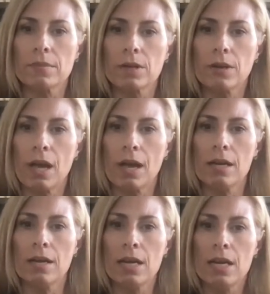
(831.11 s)

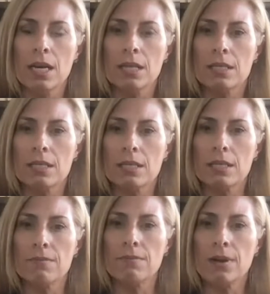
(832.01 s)
okay? It's
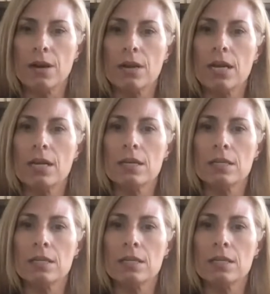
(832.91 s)
very